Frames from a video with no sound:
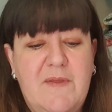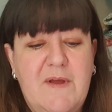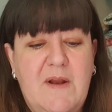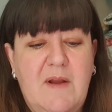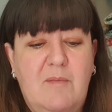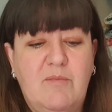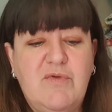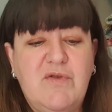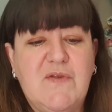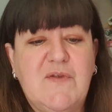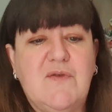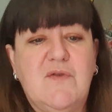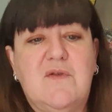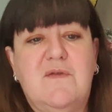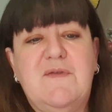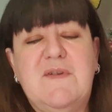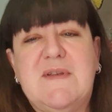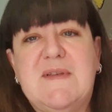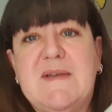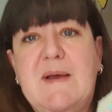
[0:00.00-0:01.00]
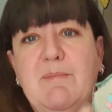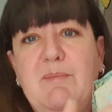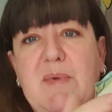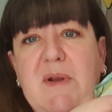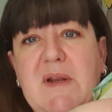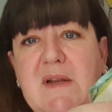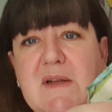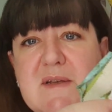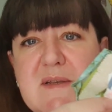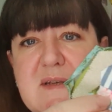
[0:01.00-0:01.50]
then. I'm just sort of
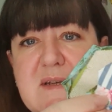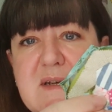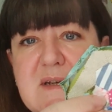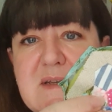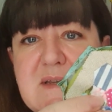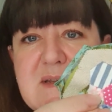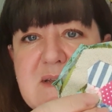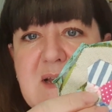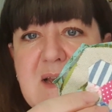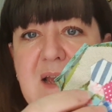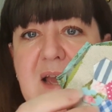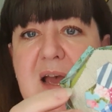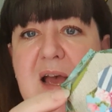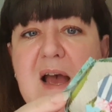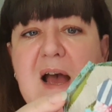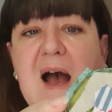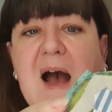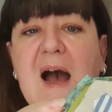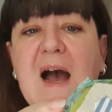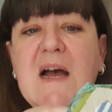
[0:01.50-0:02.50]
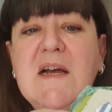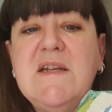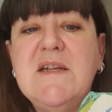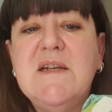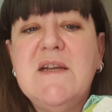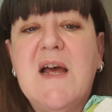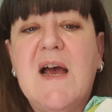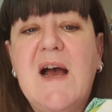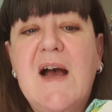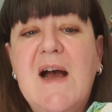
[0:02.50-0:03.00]
assembling it so you can see. I
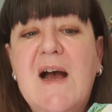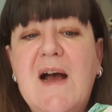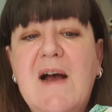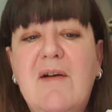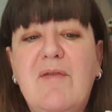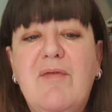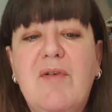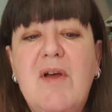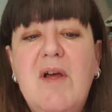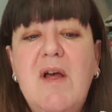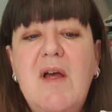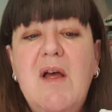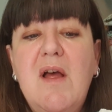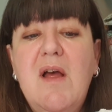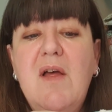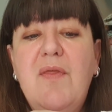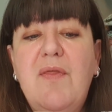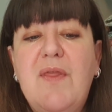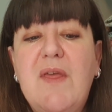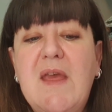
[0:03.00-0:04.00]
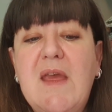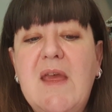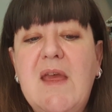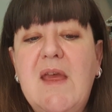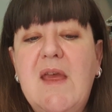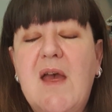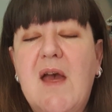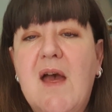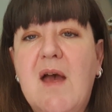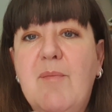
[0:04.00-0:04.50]
didn't have
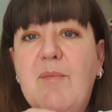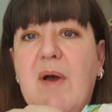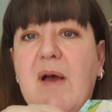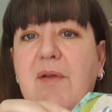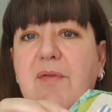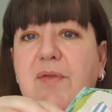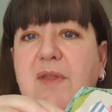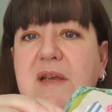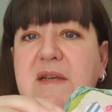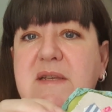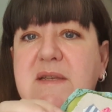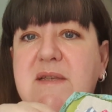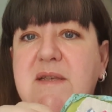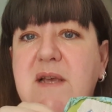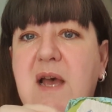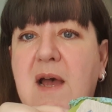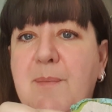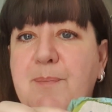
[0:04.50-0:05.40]
the this